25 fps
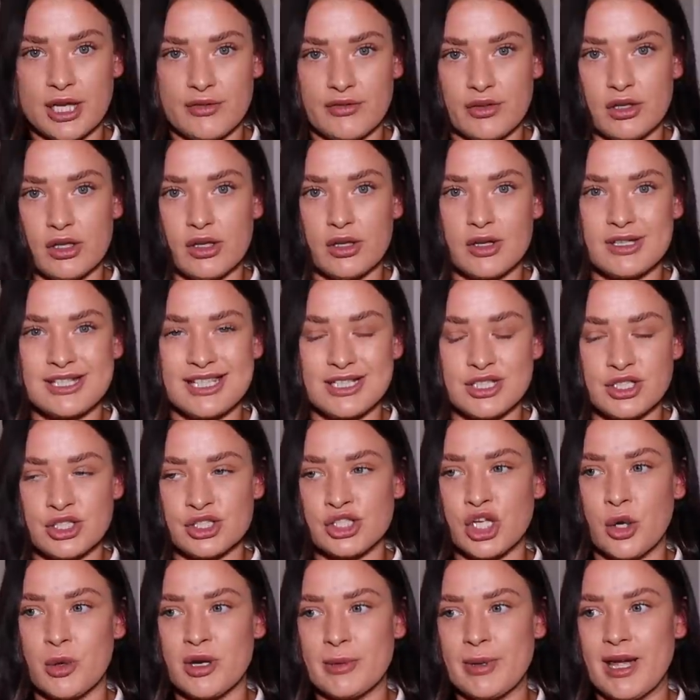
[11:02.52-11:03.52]
level, because I
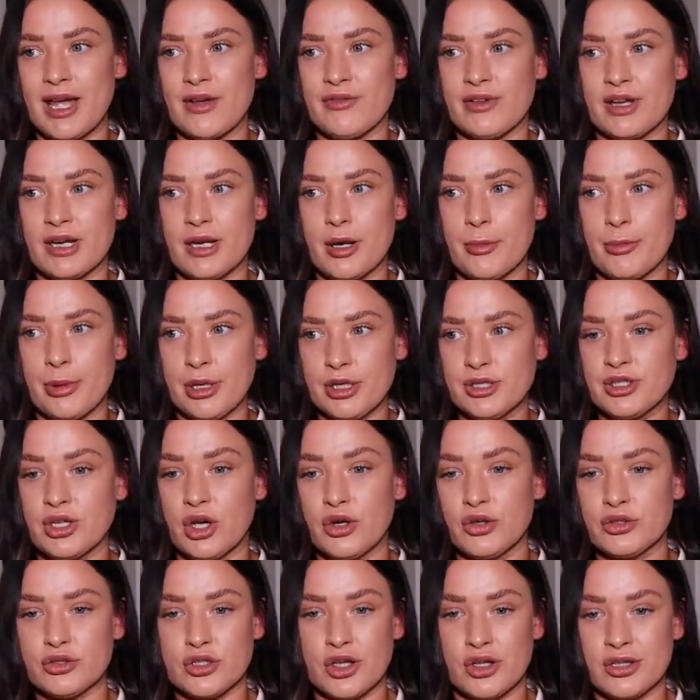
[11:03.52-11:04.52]
just don't want to be having
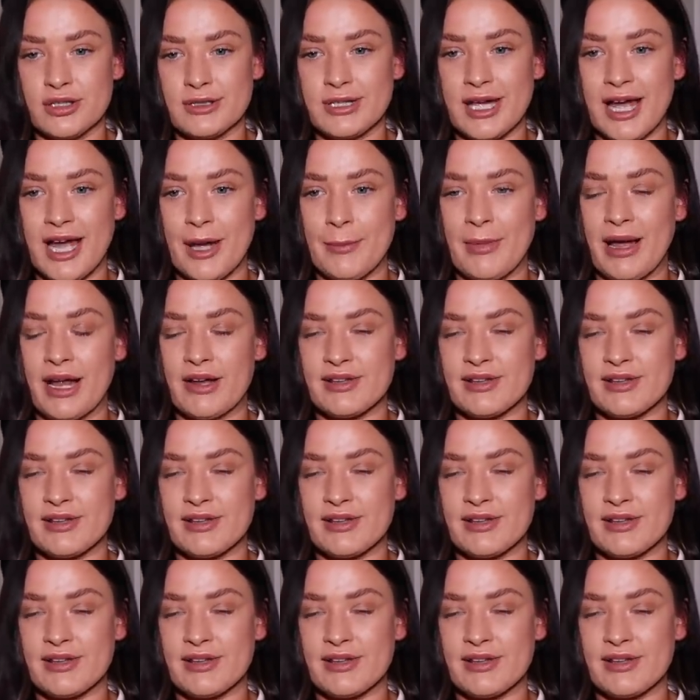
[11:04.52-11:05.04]
Botox all the time.